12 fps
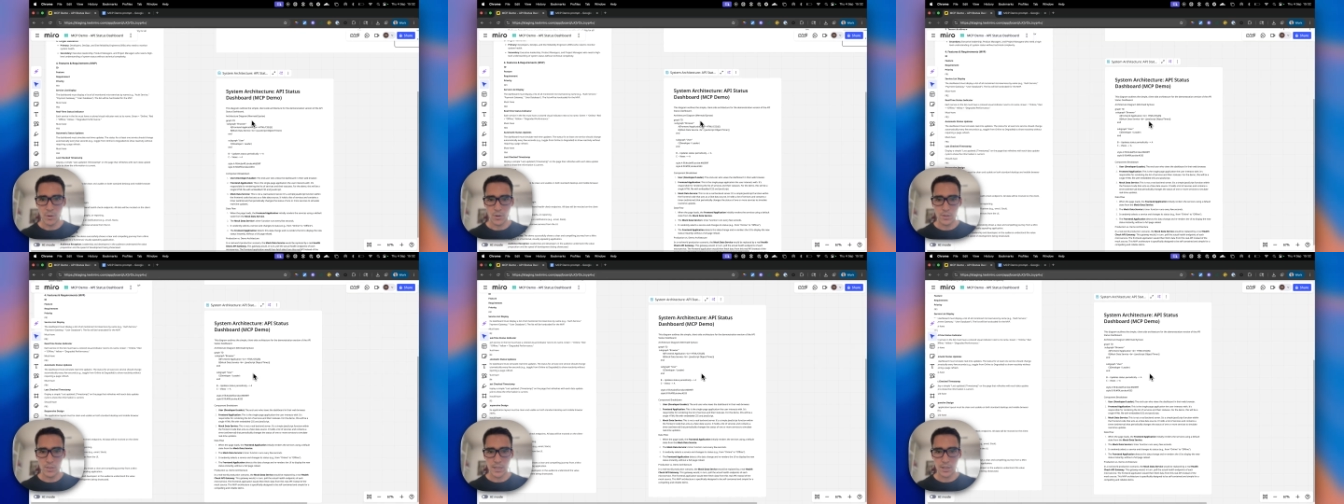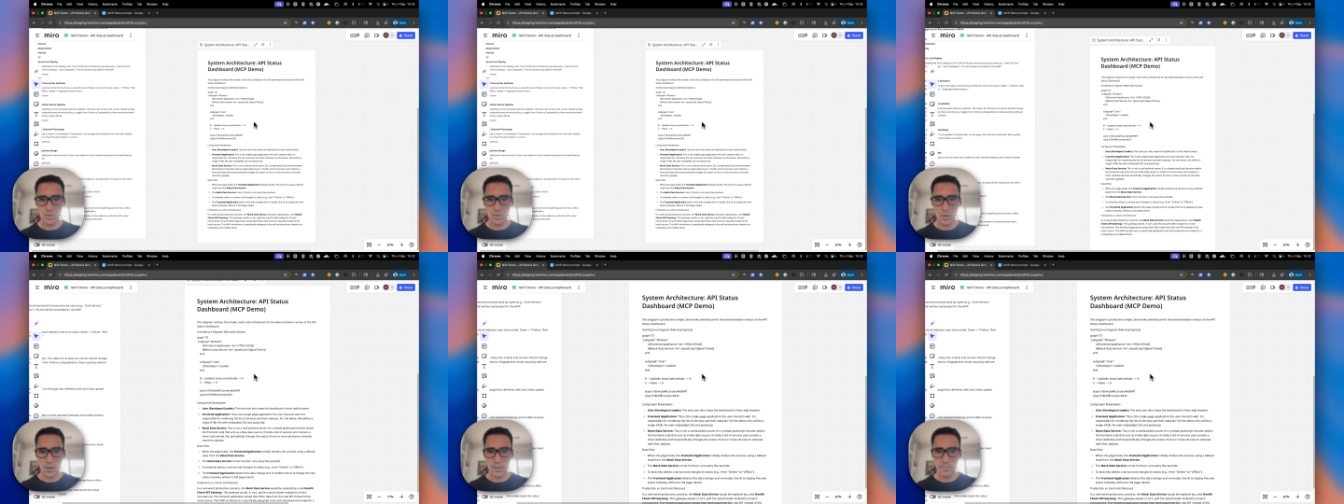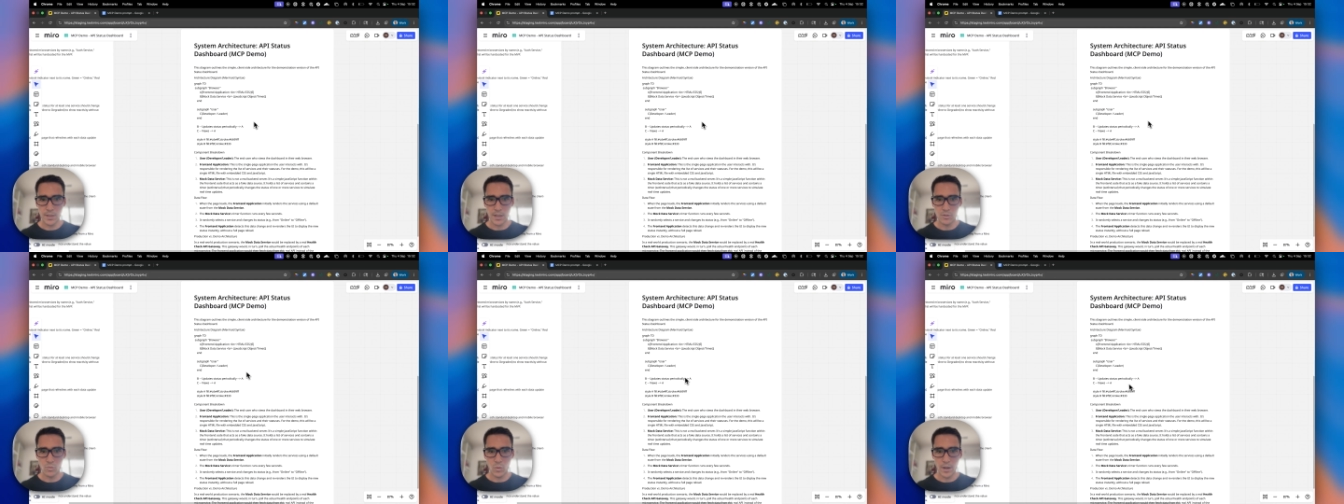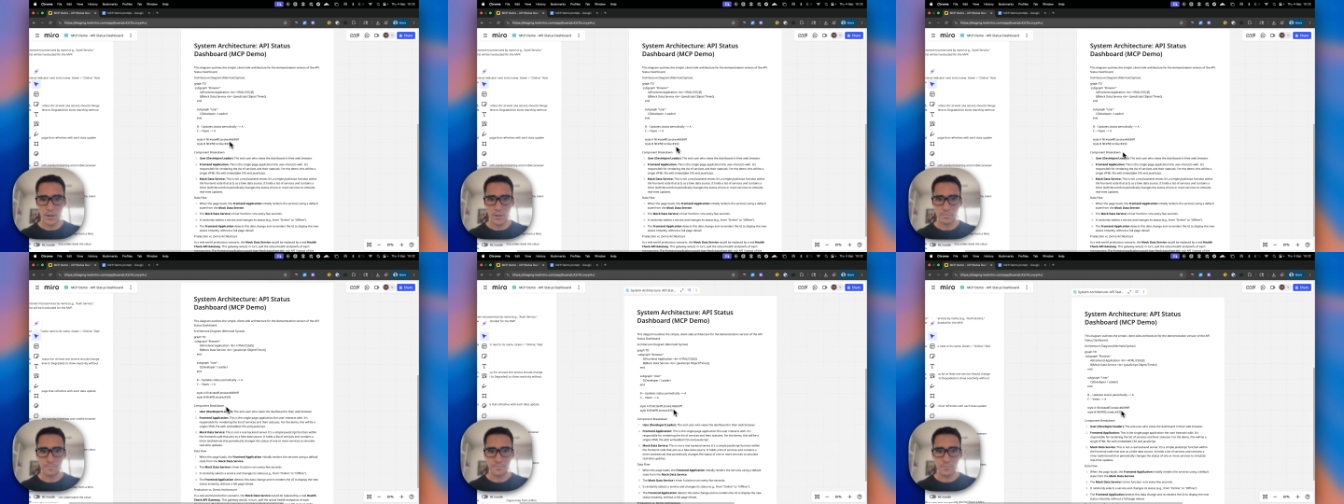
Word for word: architecture document as well